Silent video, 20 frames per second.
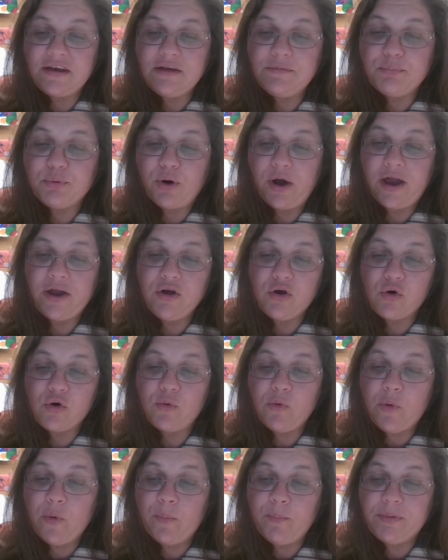any
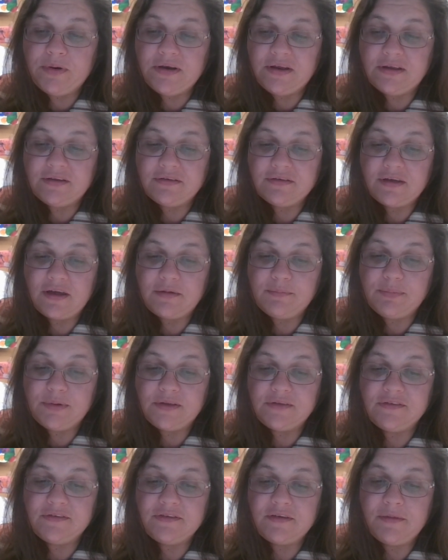prior openness had
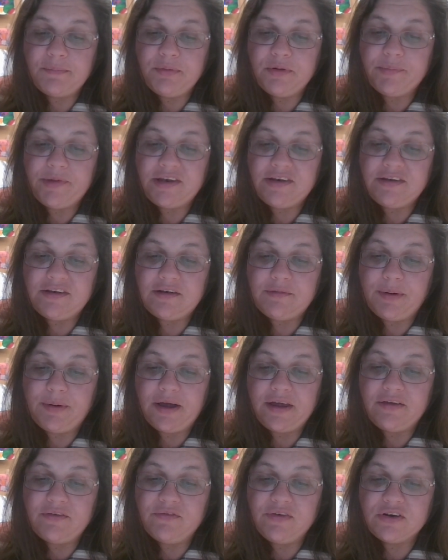been supplemented
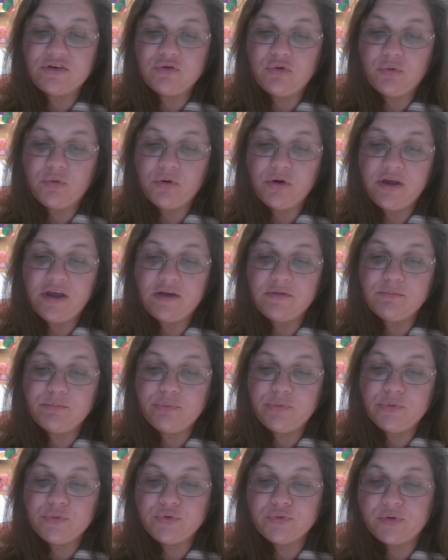by a Victorian
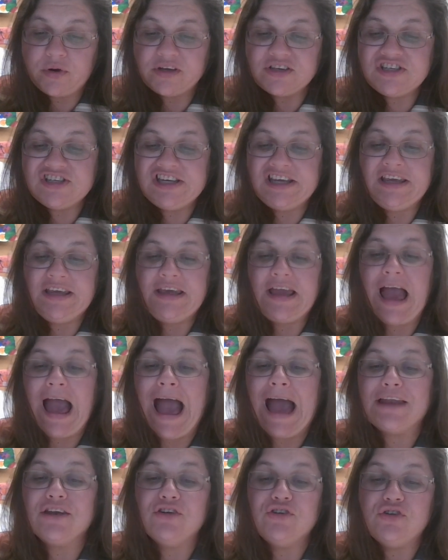bourgeoisie
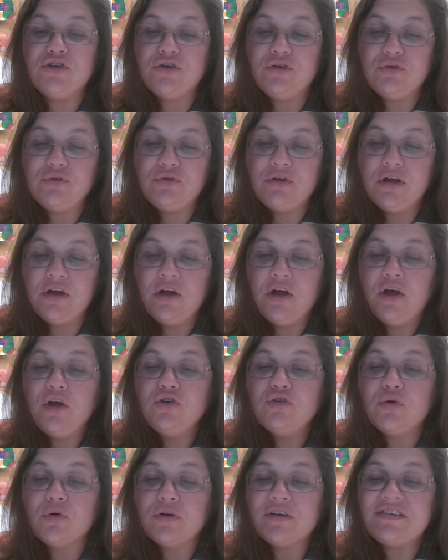attitude
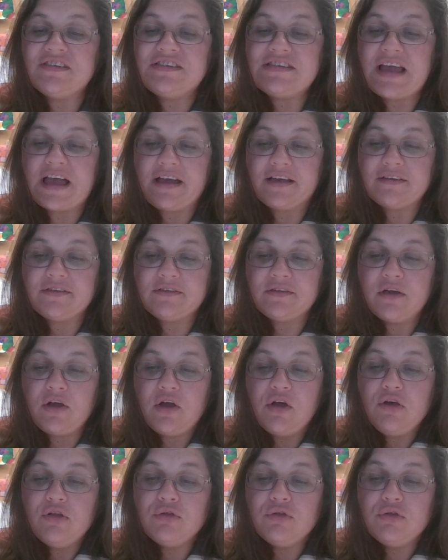towards sex,